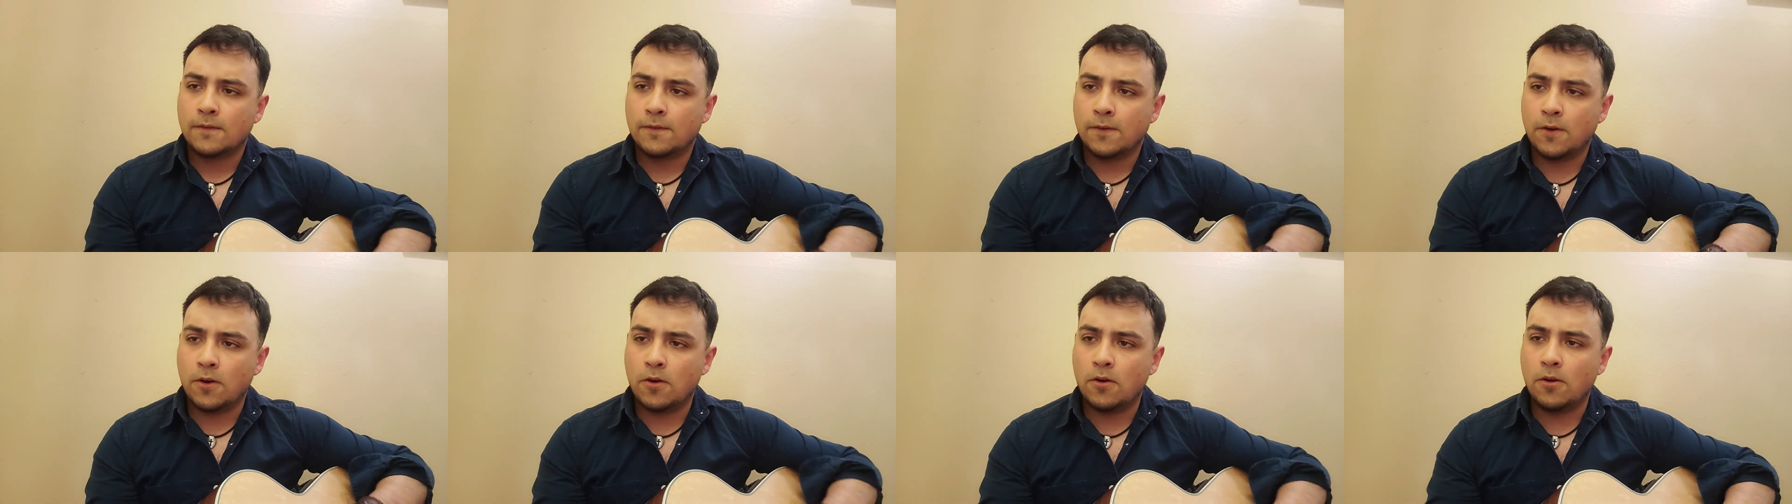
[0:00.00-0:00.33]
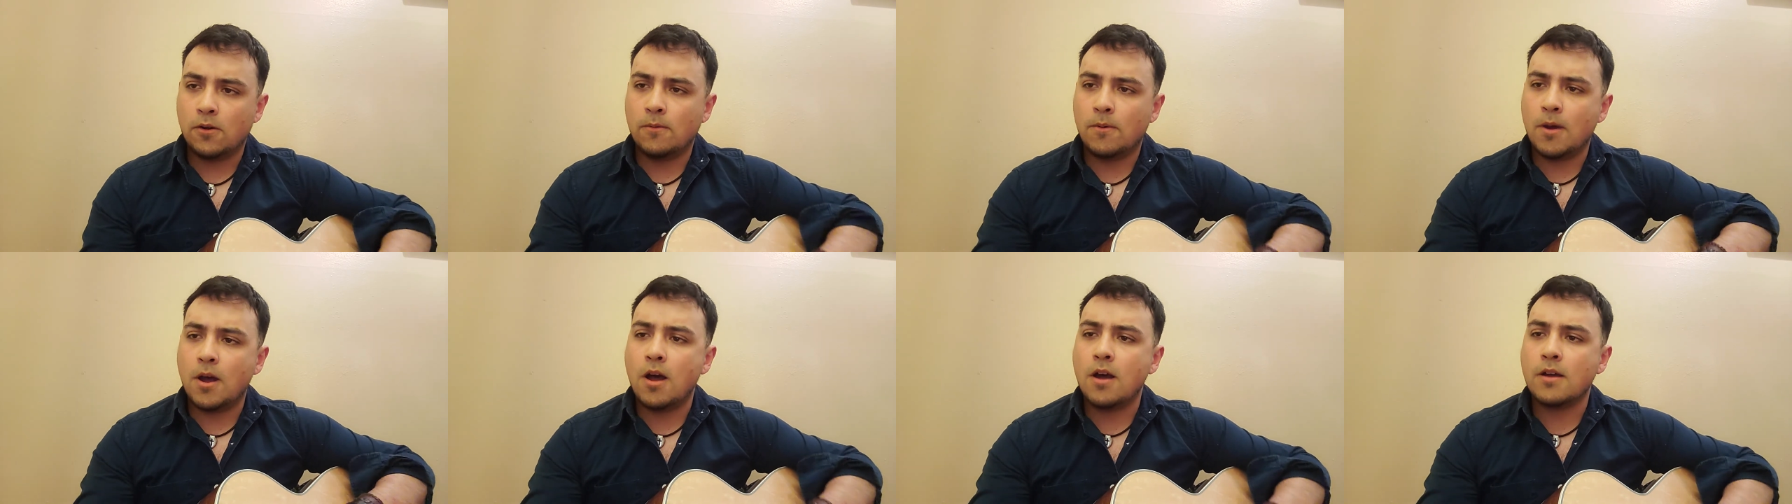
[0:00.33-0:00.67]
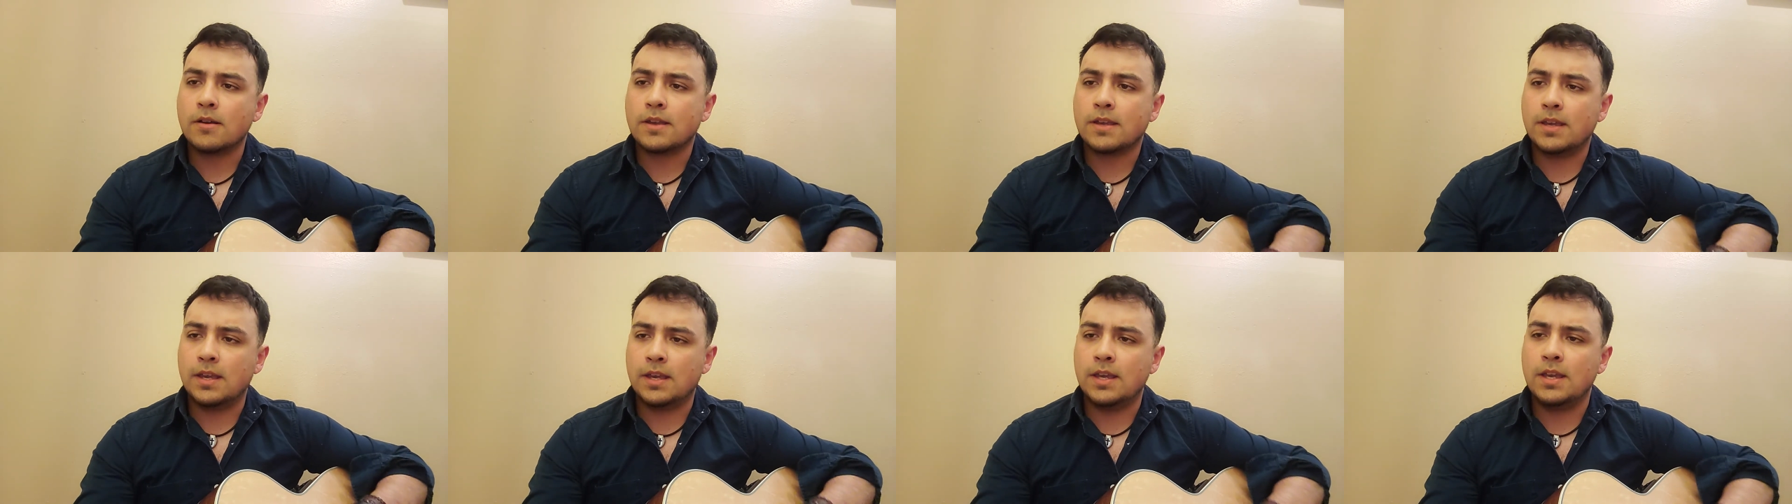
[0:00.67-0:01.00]
For
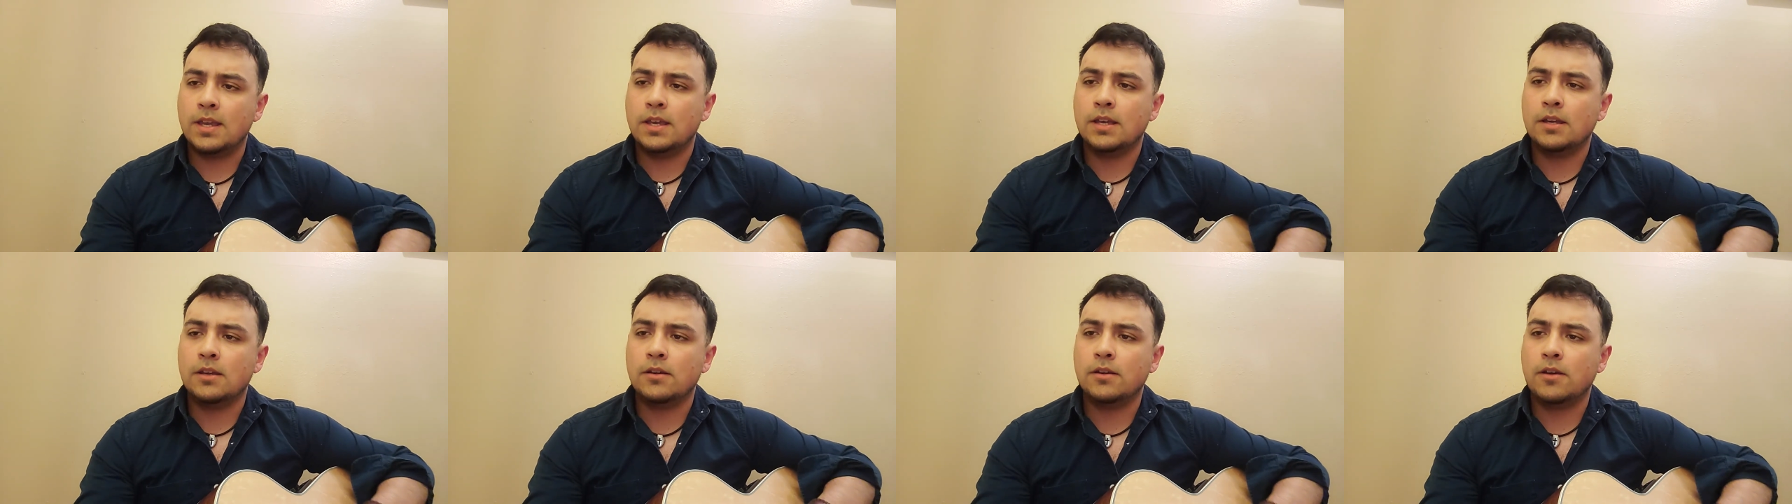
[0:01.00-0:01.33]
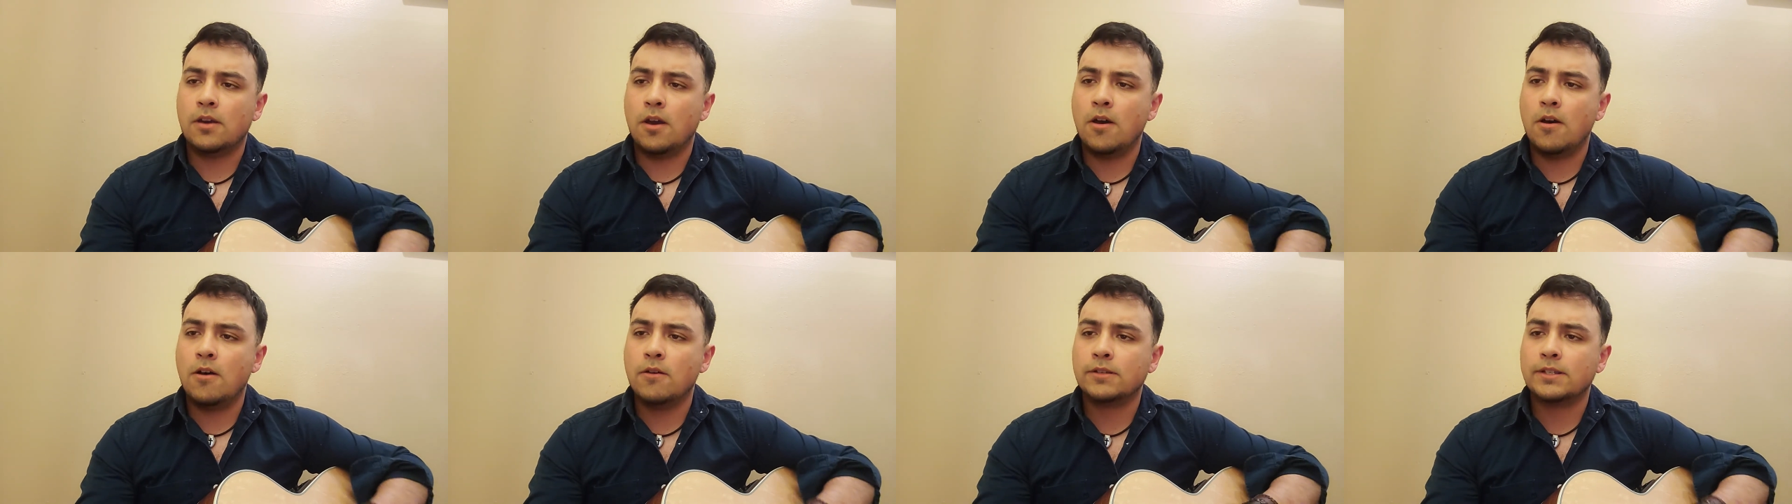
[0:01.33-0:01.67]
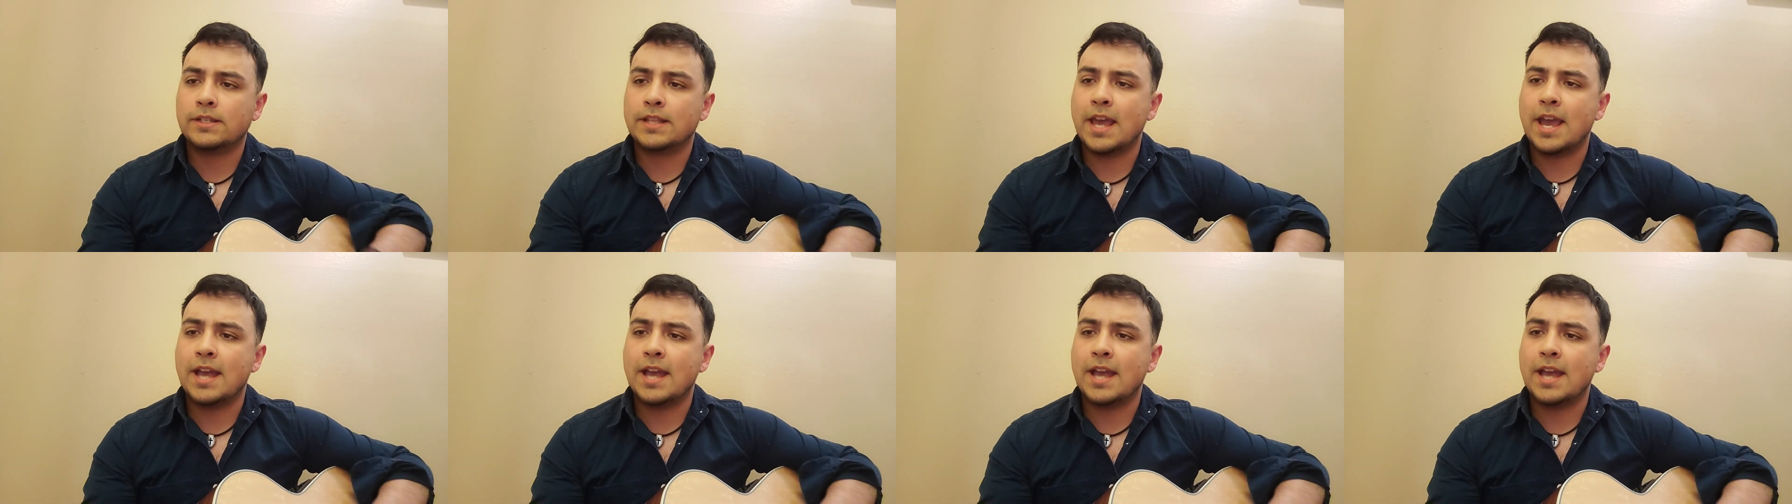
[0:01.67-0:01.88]
walking ghosts,